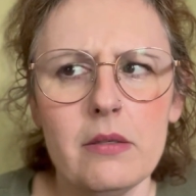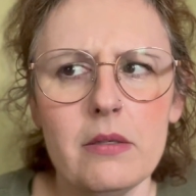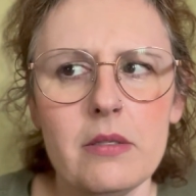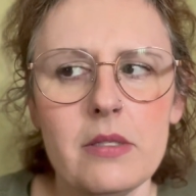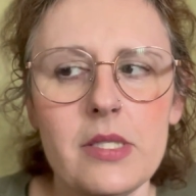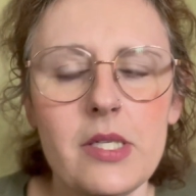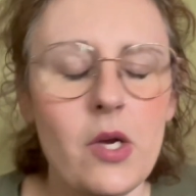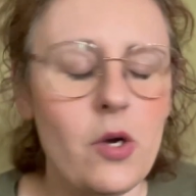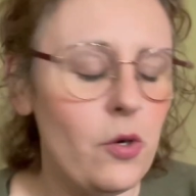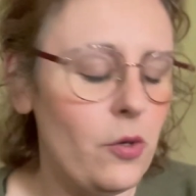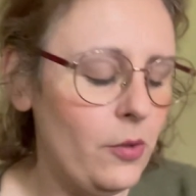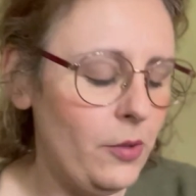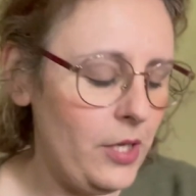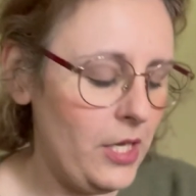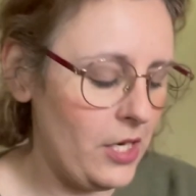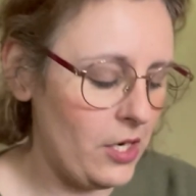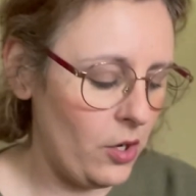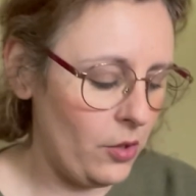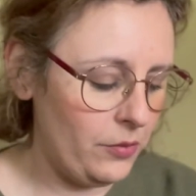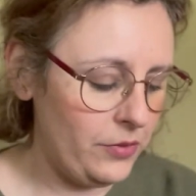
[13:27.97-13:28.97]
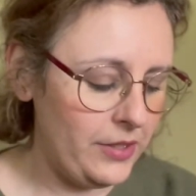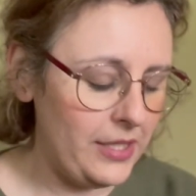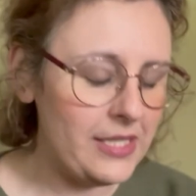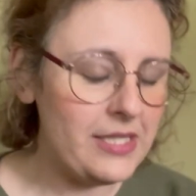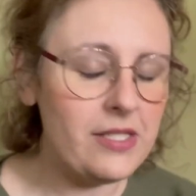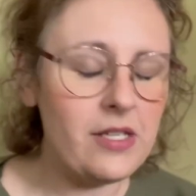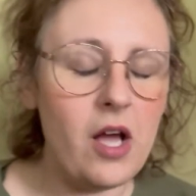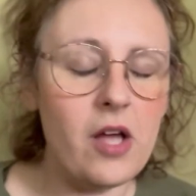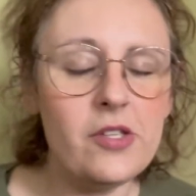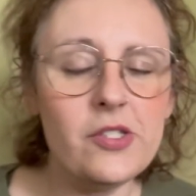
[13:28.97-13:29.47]
So,
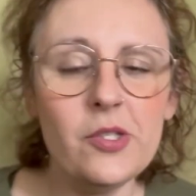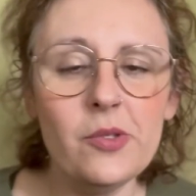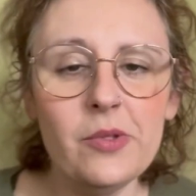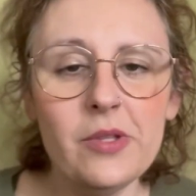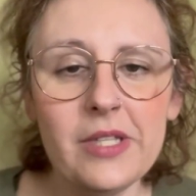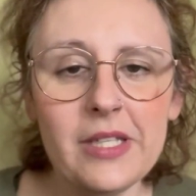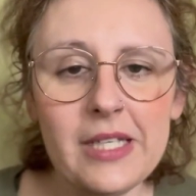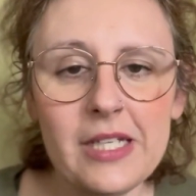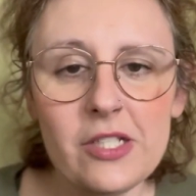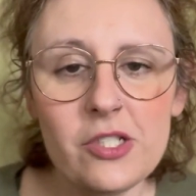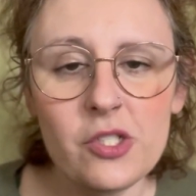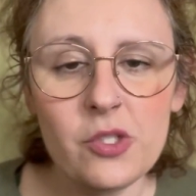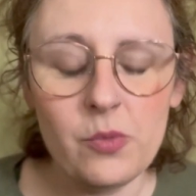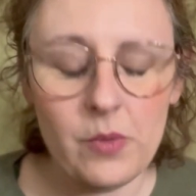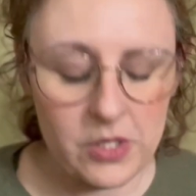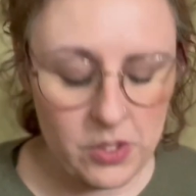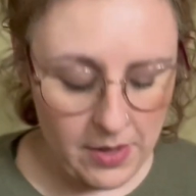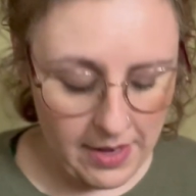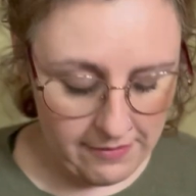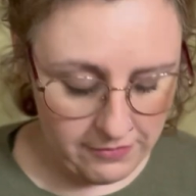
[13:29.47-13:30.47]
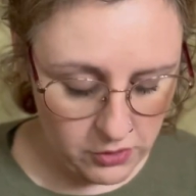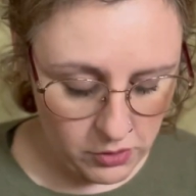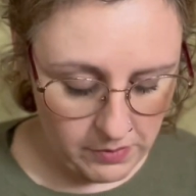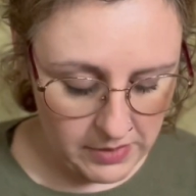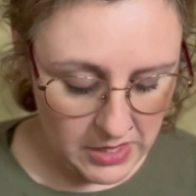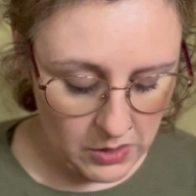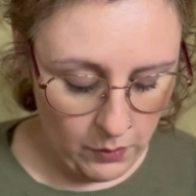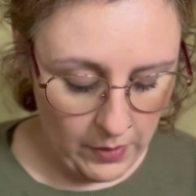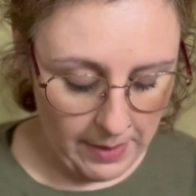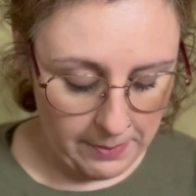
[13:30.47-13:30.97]
that's also the issue when you have so
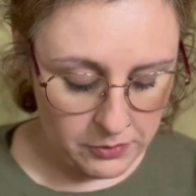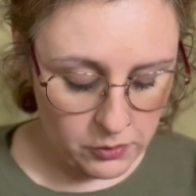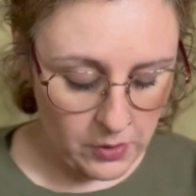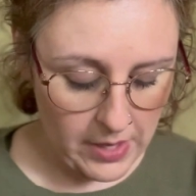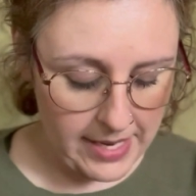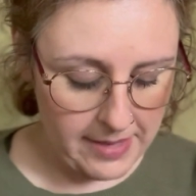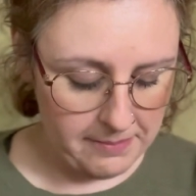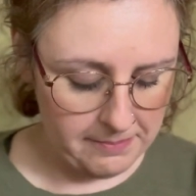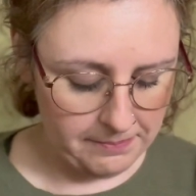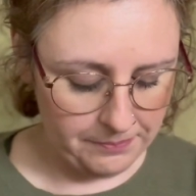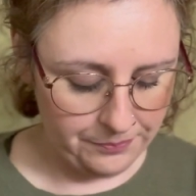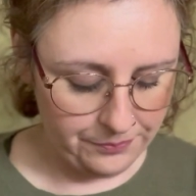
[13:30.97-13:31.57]
many WIPs, right?